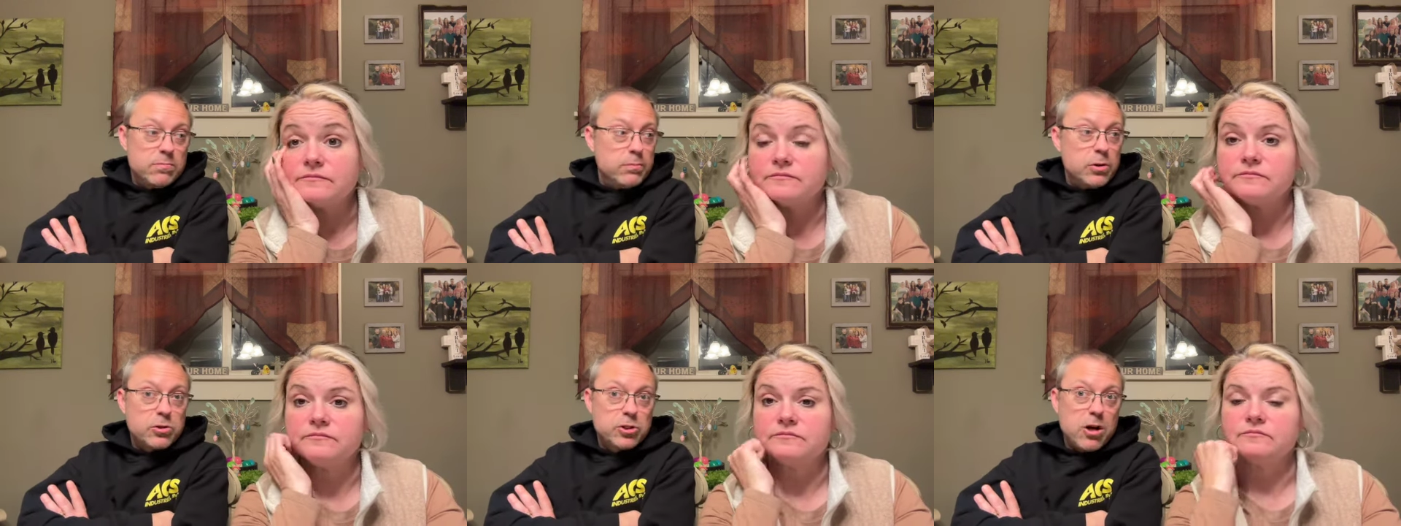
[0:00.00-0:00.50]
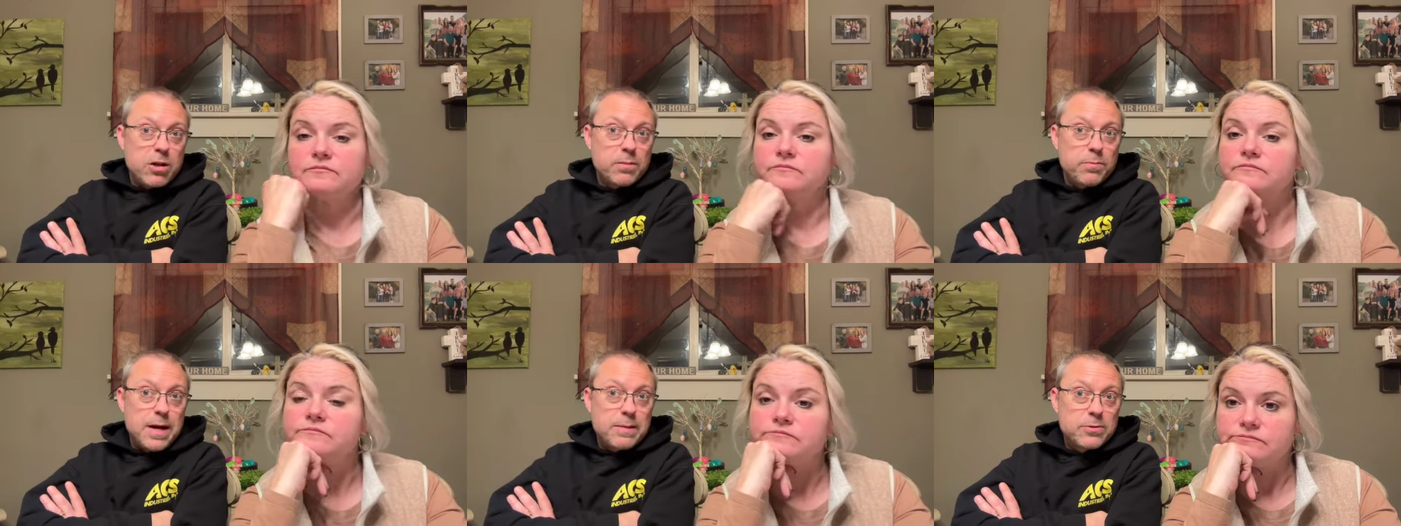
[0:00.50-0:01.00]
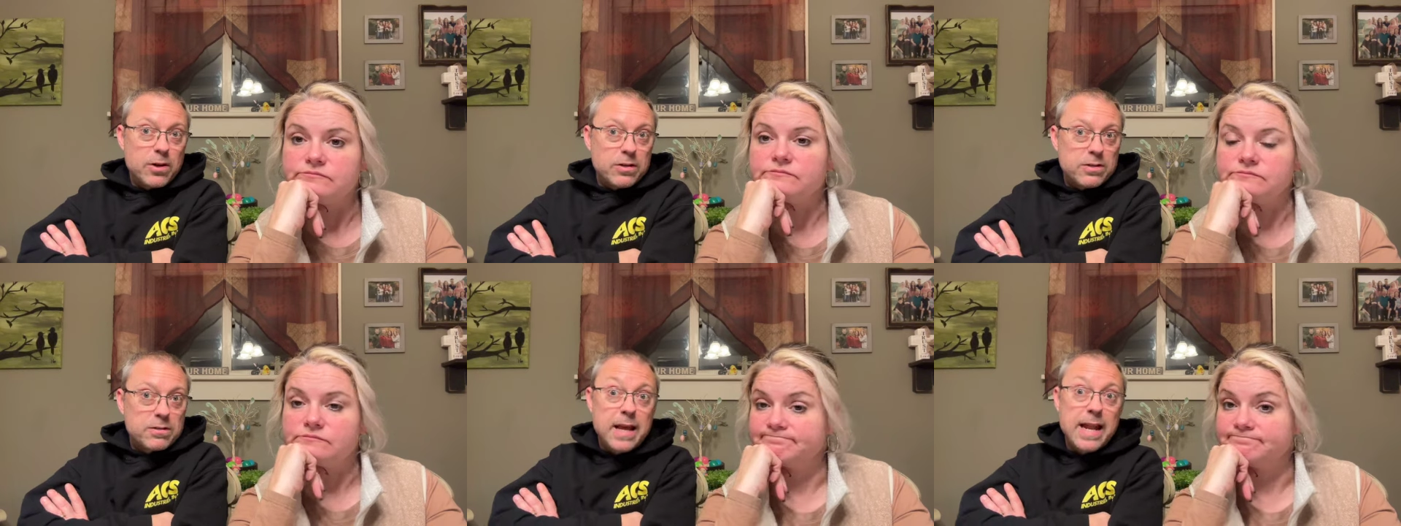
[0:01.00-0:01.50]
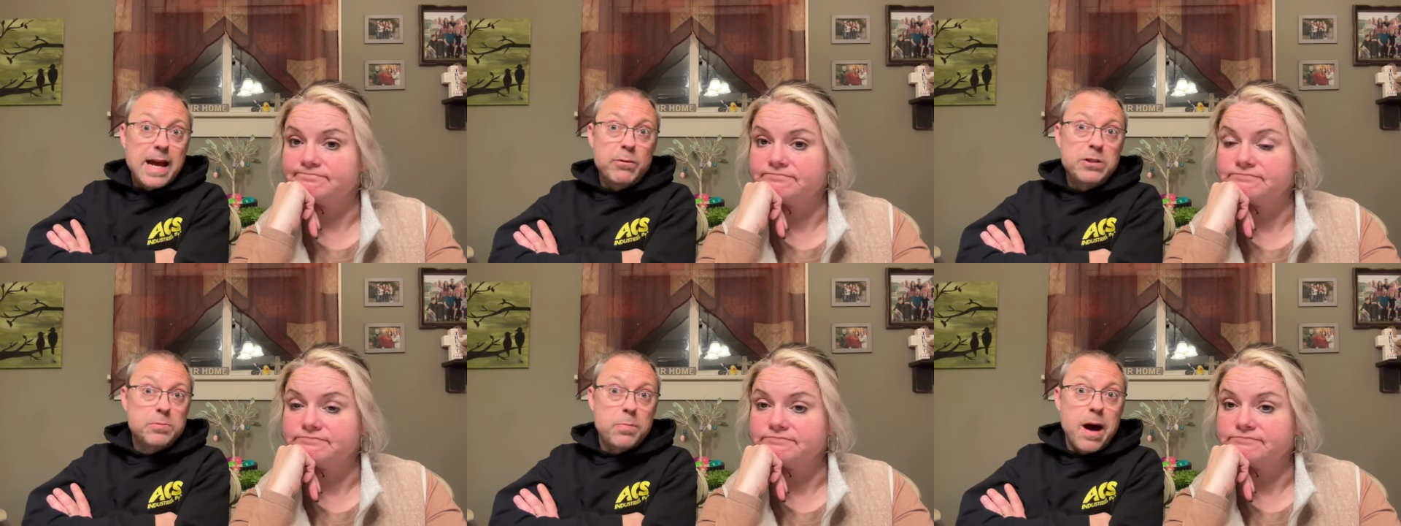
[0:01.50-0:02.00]
Speaker 1: milk chocolate Pop Tarts. And I
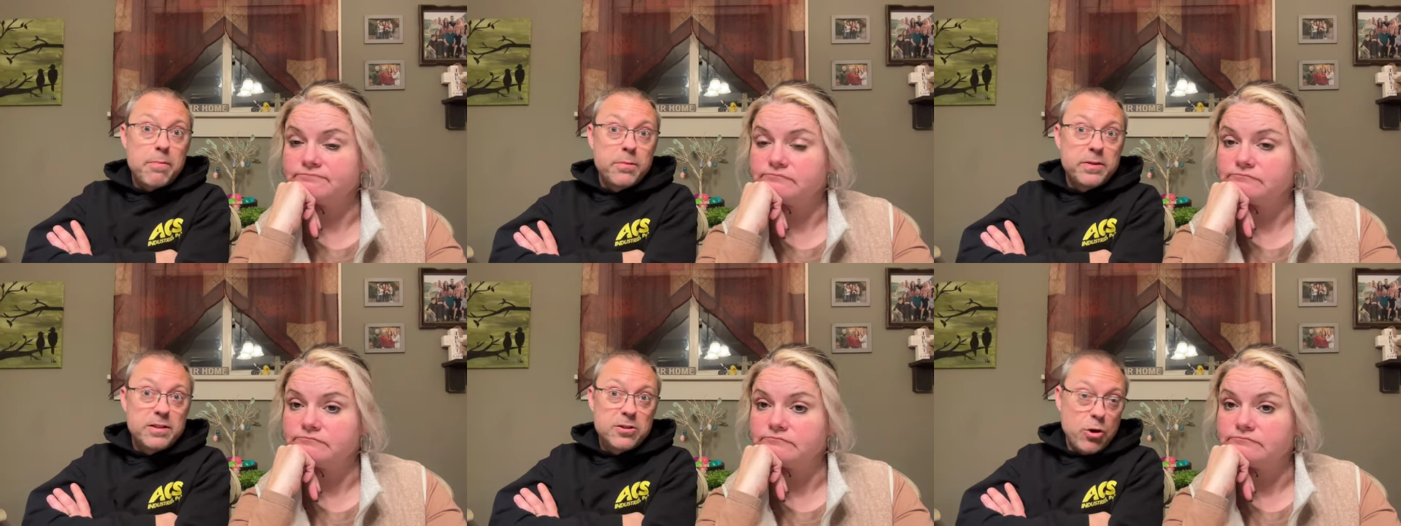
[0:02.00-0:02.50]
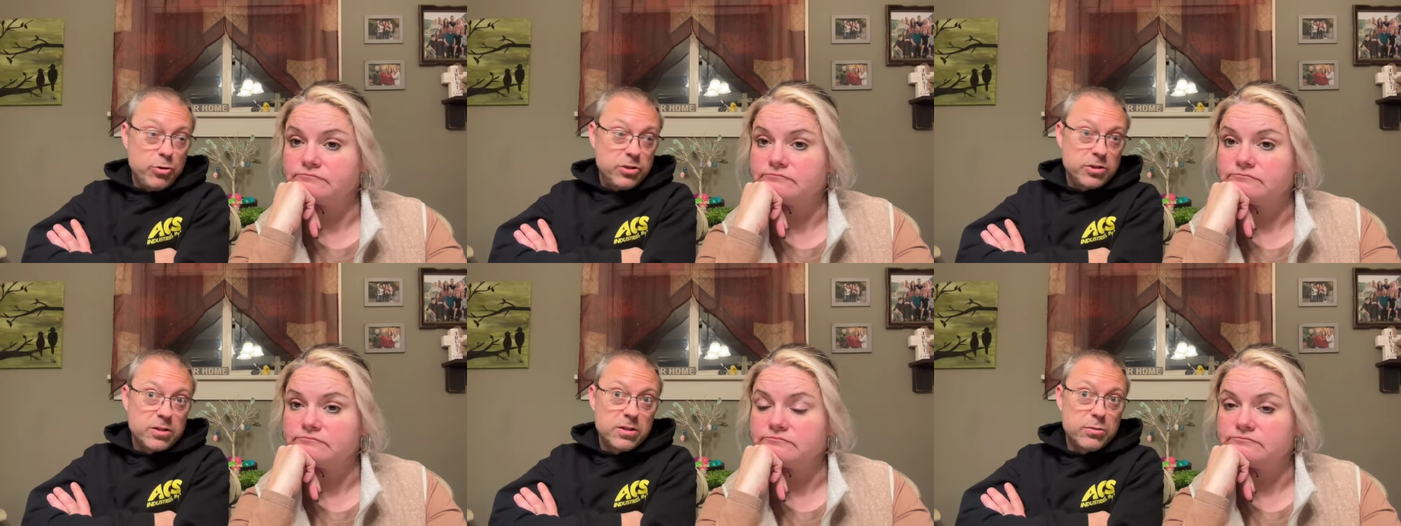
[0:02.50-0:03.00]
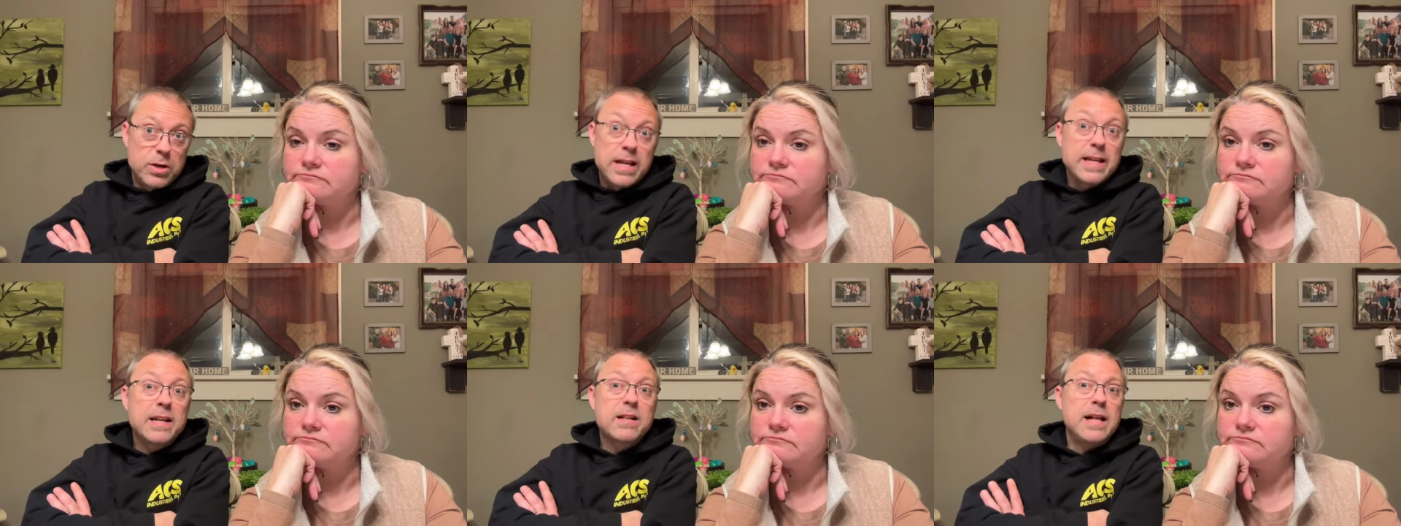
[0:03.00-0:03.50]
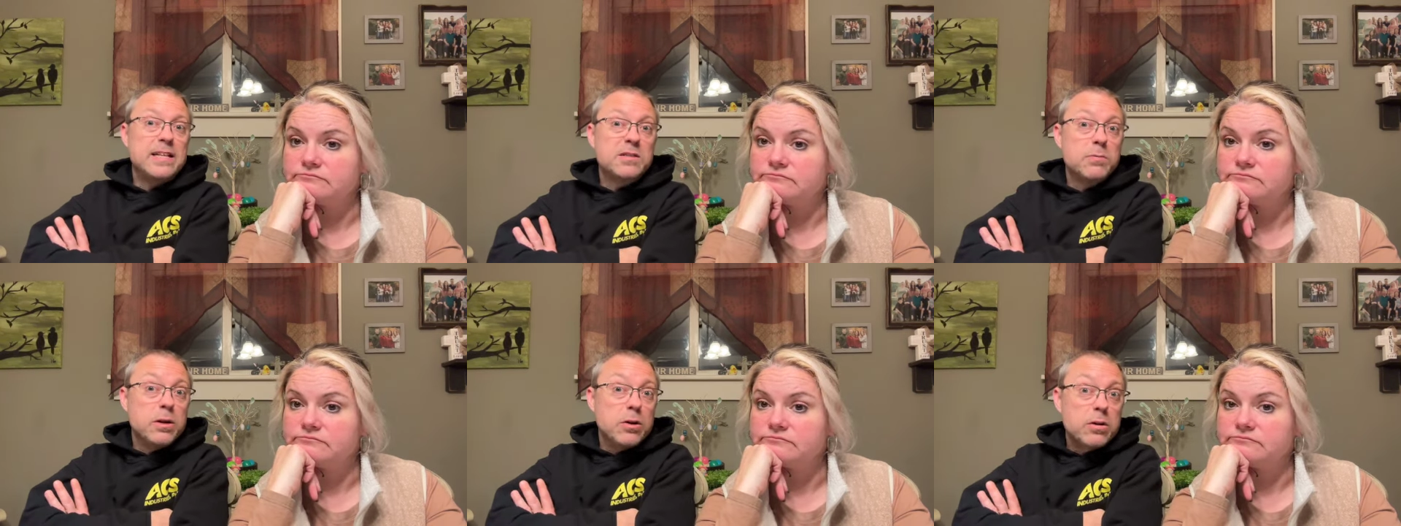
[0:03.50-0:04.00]
would just pop them in the toaster and get a glass
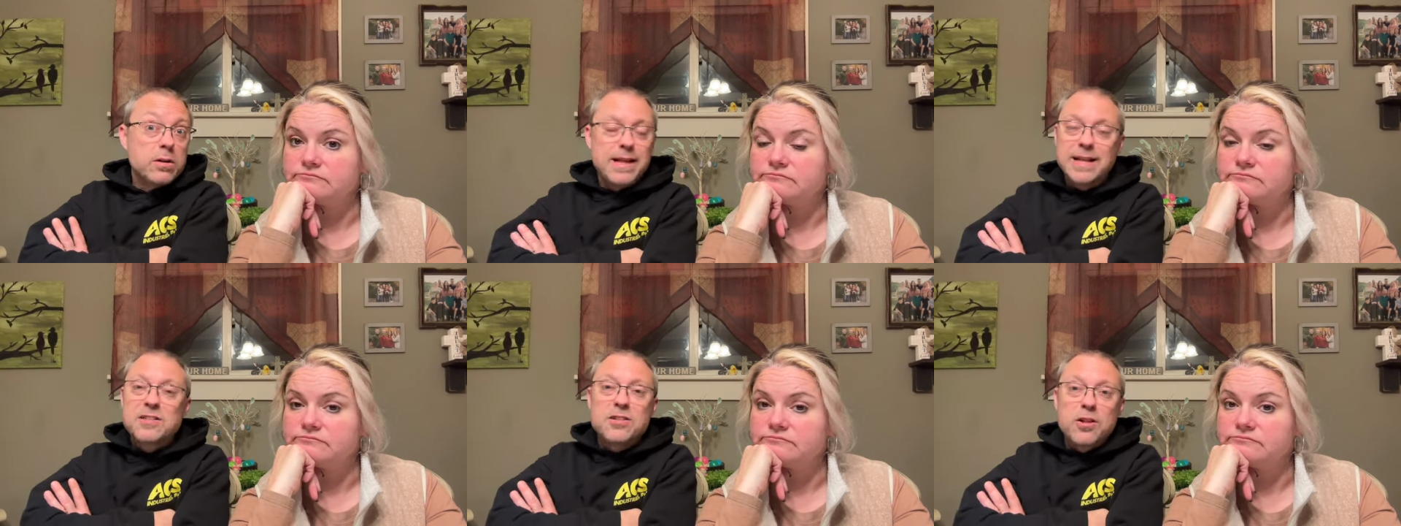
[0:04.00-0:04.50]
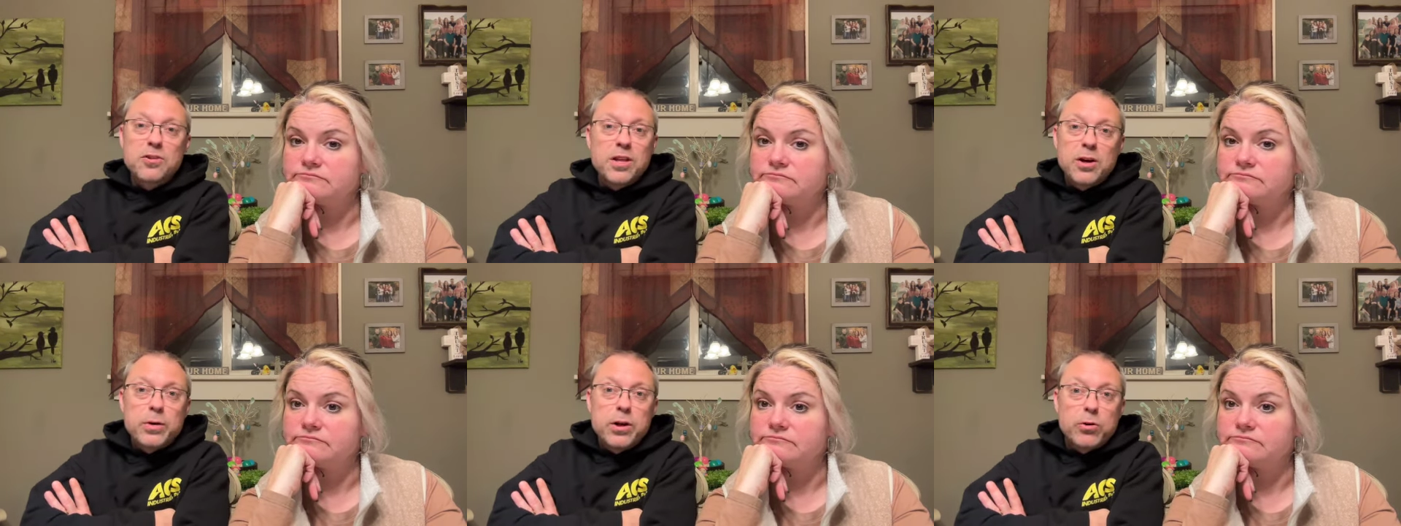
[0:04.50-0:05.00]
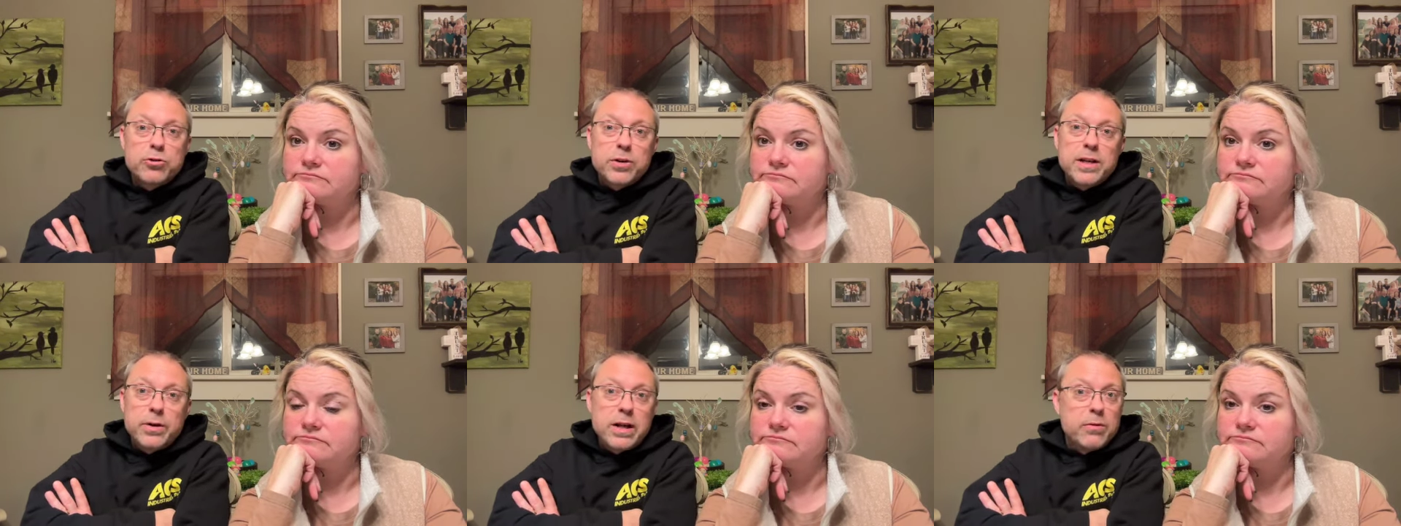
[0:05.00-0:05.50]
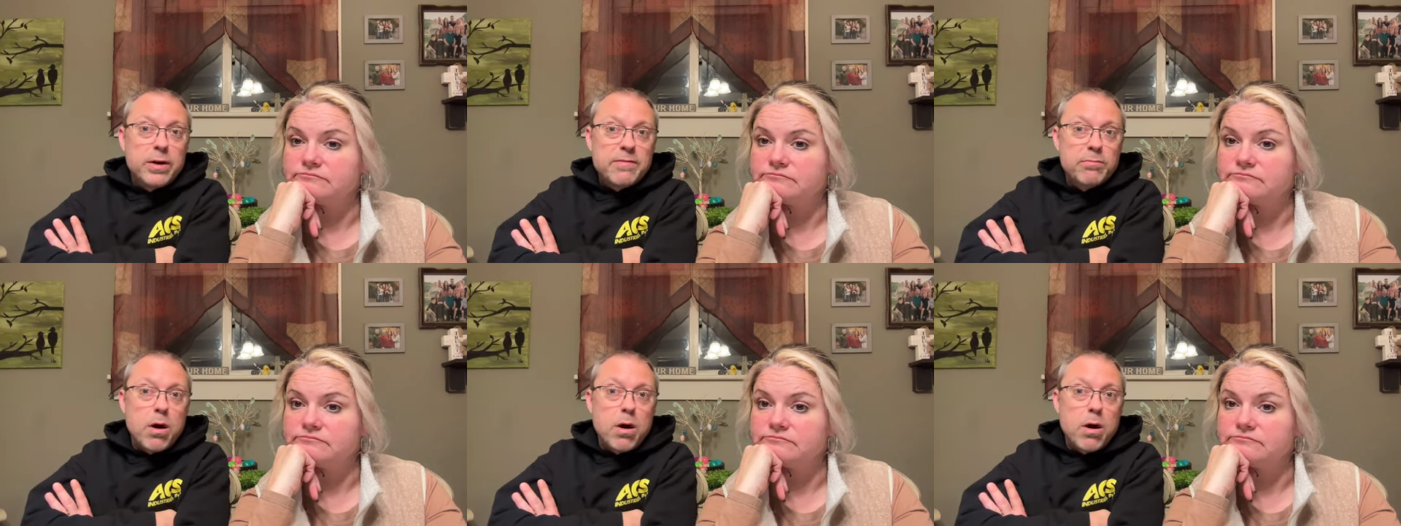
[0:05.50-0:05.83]
of milk. That's another thing we don't drink. We, we haven't